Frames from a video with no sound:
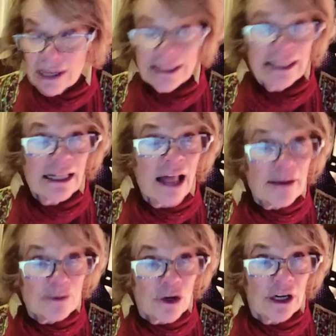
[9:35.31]
that
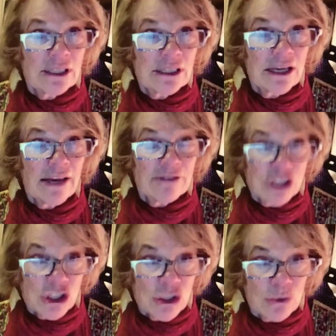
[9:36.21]
libraries have
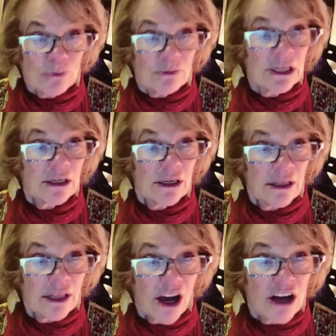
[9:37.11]
assumed
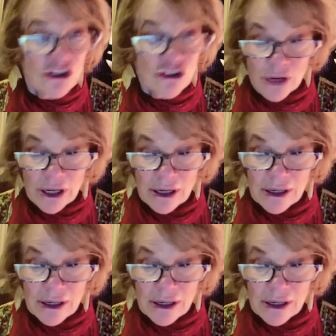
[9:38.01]
in the country.